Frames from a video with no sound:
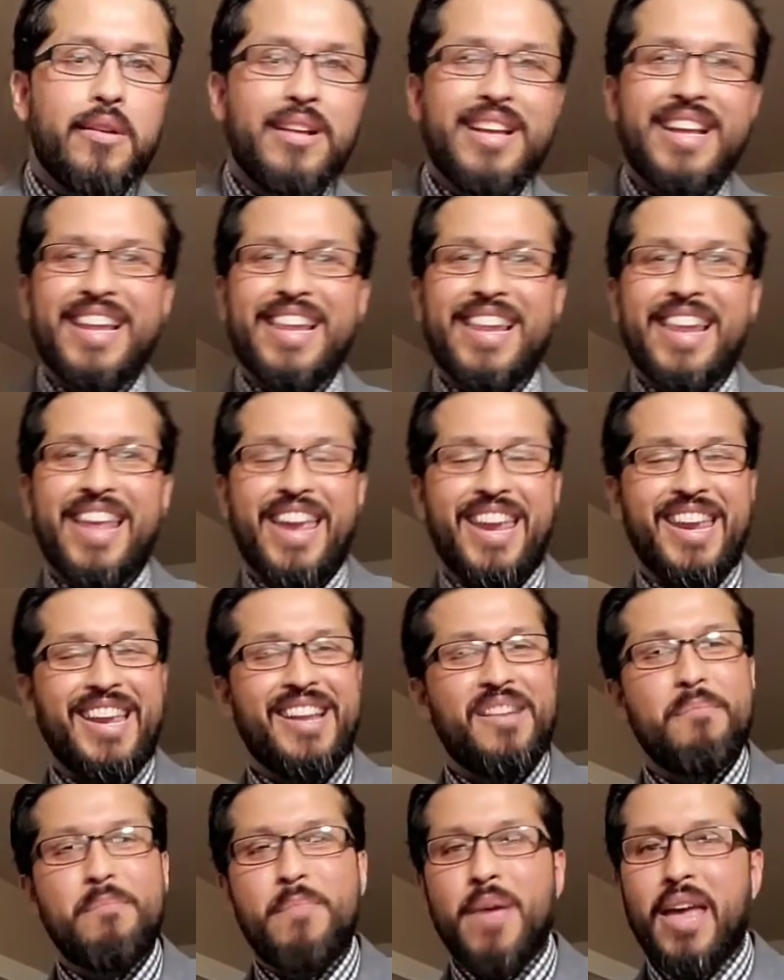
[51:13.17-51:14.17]
laying
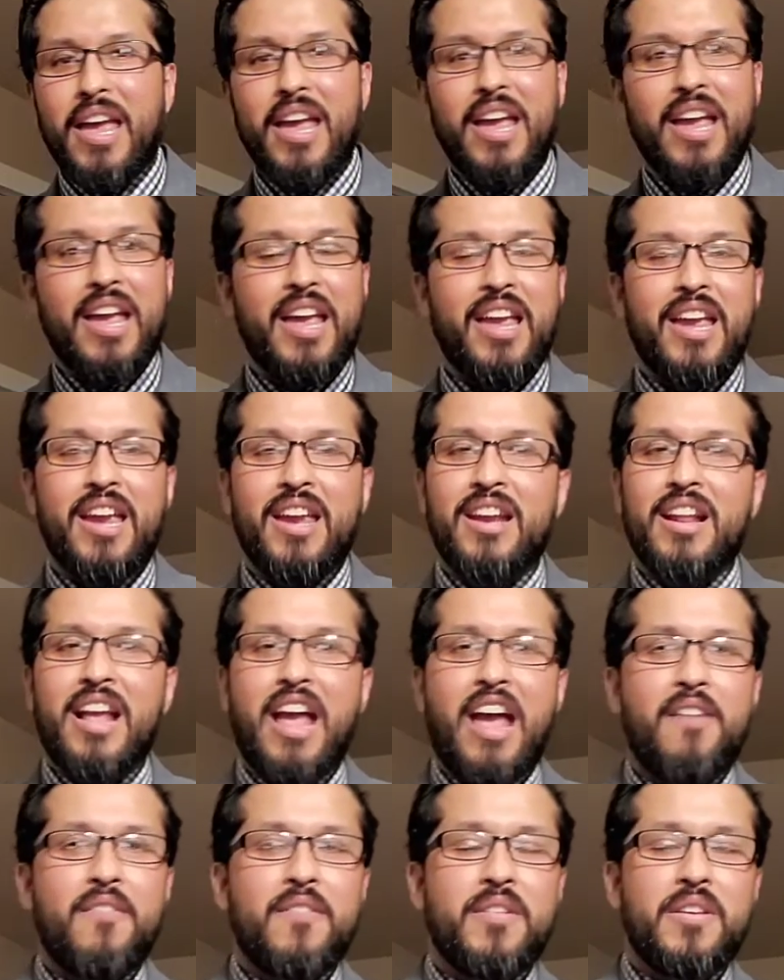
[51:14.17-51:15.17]
in bed,
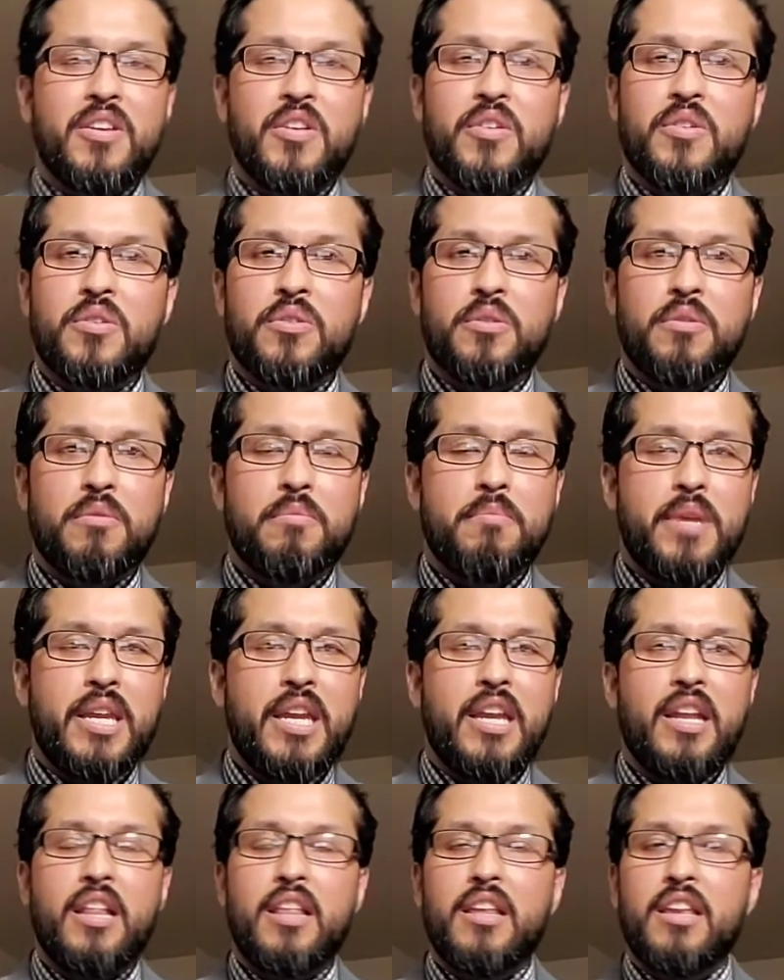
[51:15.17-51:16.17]
having,
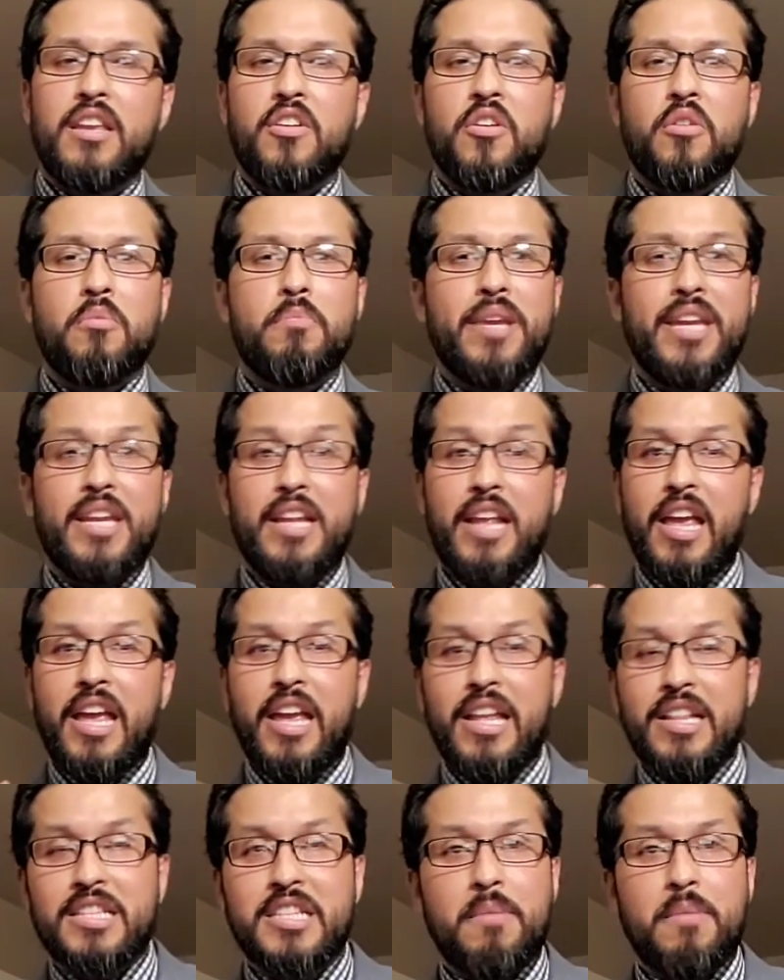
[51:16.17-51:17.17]
being
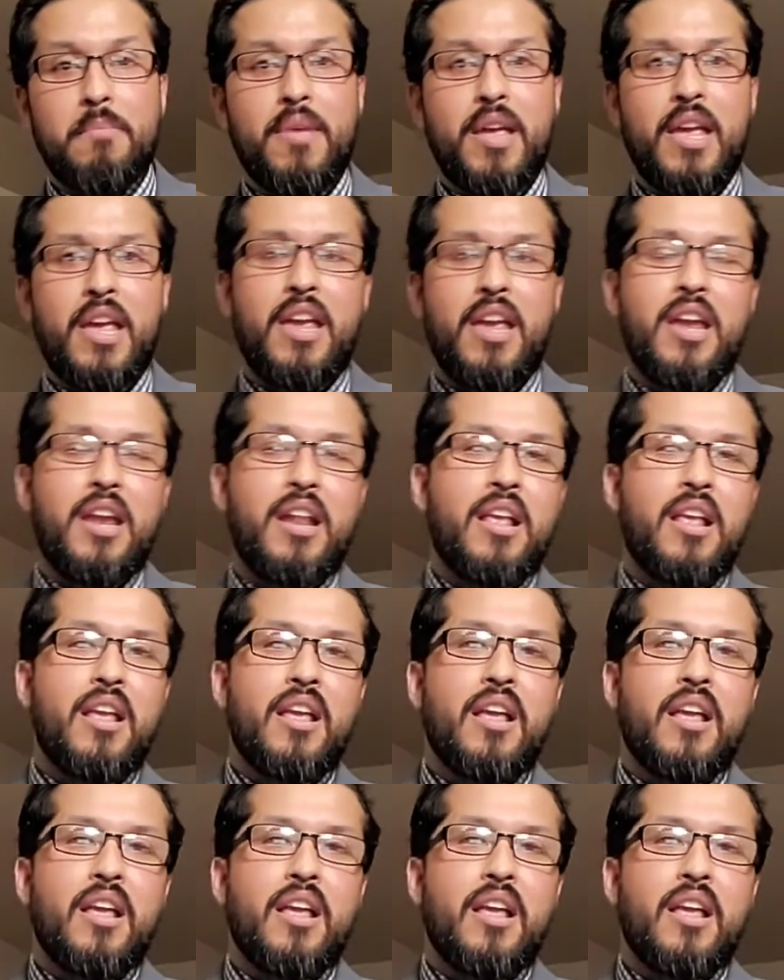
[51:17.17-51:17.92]
intimate,